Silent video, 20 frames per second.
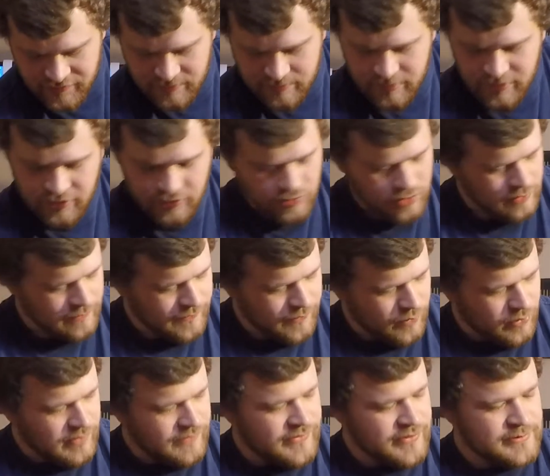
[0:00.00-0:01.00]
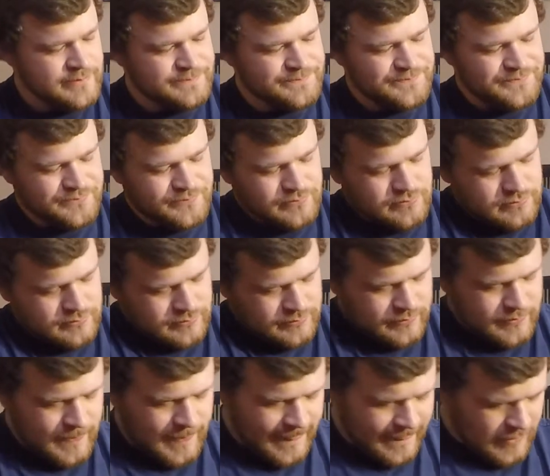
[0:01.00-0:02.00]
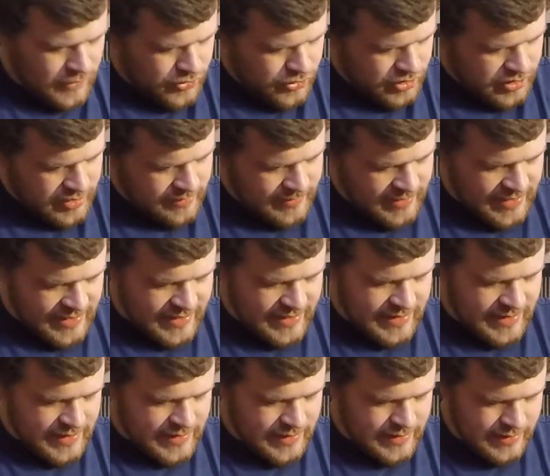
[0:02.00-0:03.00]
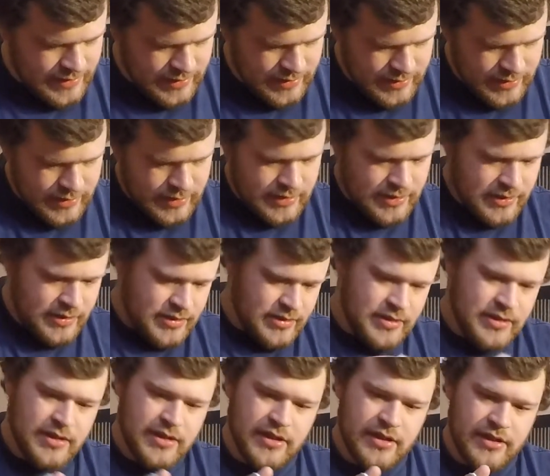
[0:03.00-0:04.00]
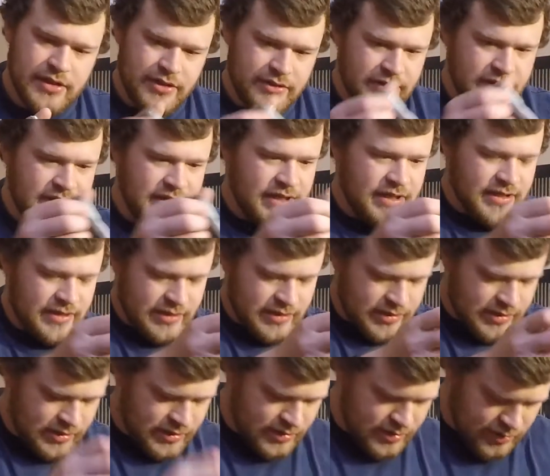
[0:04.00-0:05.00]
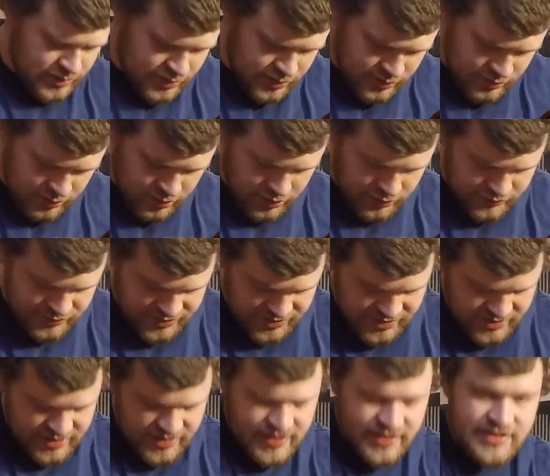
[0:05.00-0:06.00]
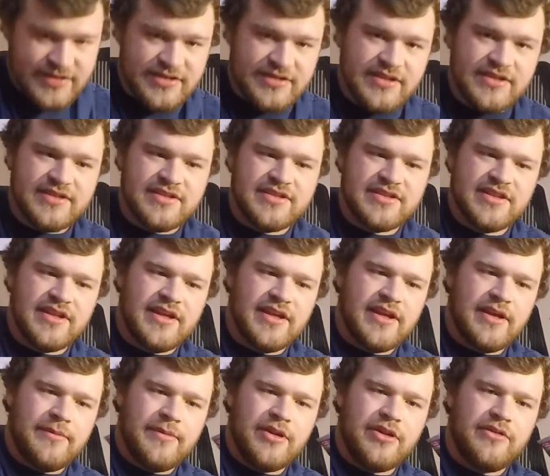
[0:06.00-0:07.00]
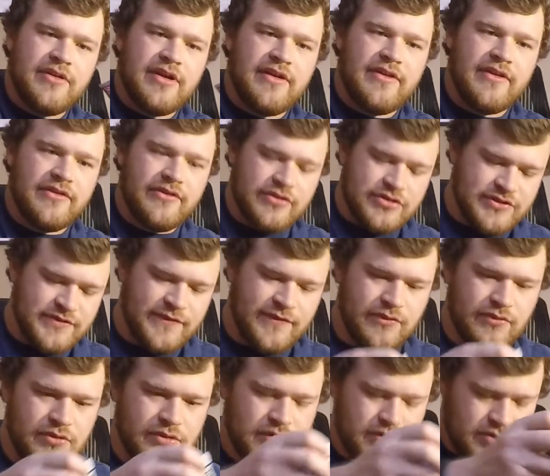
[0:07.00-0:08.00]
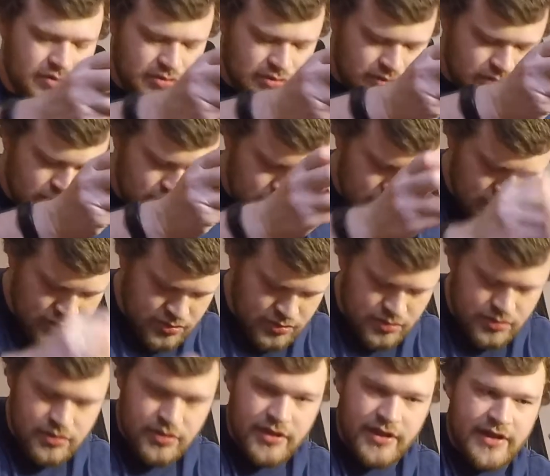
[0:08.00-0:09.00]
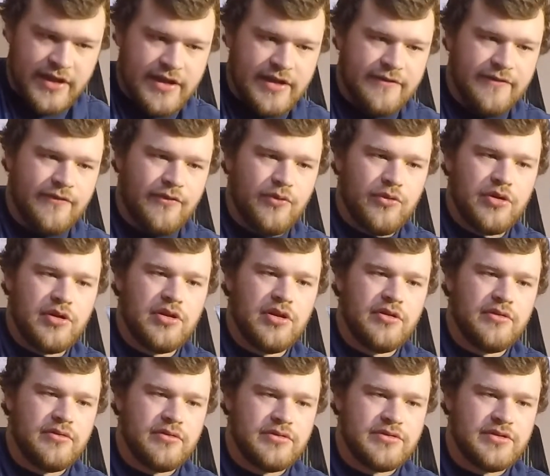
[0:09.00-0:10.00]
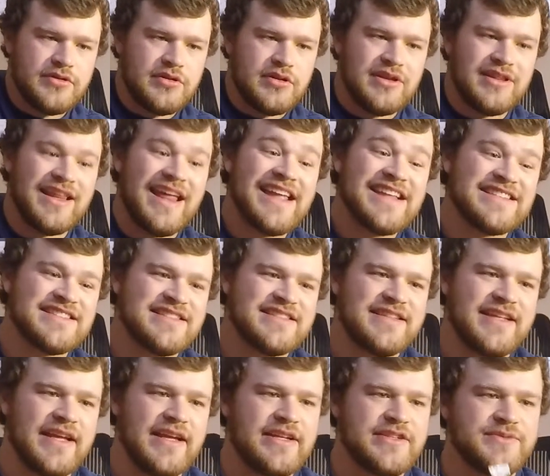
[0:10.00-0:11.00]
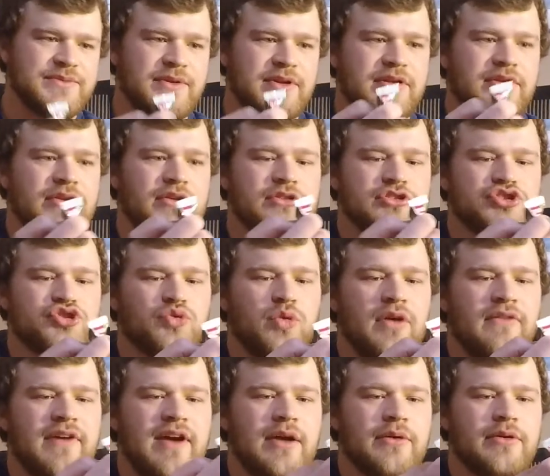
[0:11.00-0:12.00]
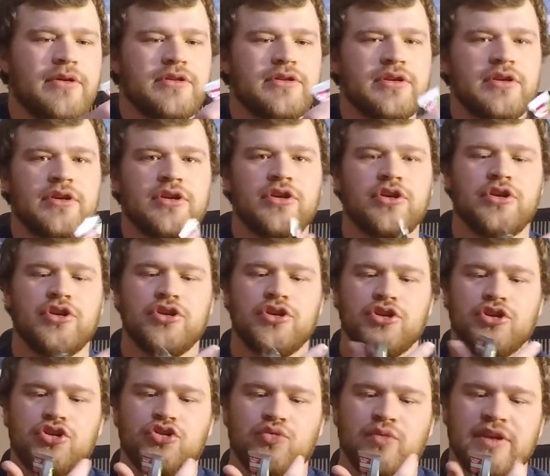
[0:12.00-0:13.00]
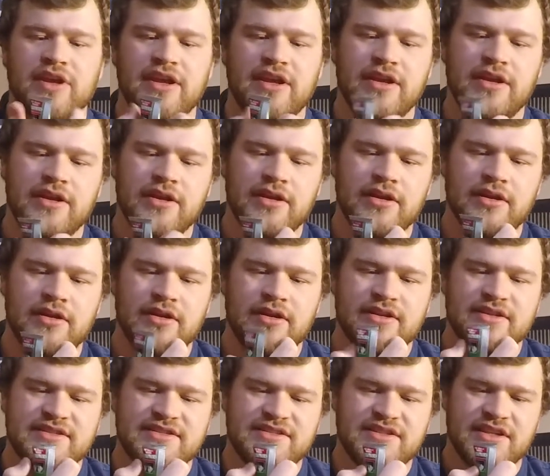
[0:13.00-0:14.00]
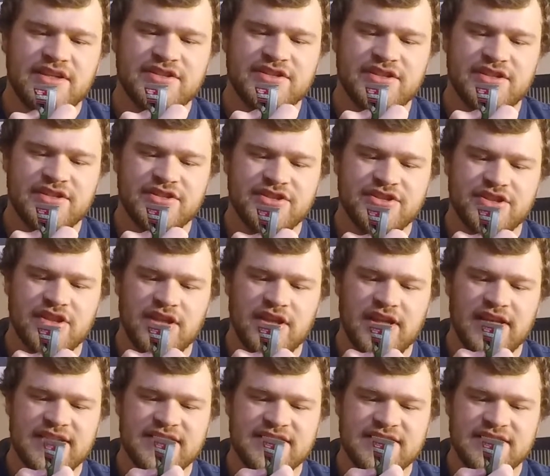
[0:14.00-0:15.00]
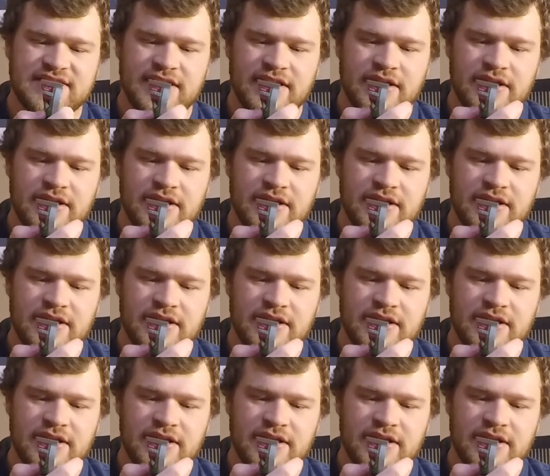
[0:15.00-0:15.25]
But there are 4 of them. Could come in handy. You got glow sticks. Let's see. How many have there's 4? Yeah, 4 glow. Light stick is what it calls. 12-hour green 6-inch light stick.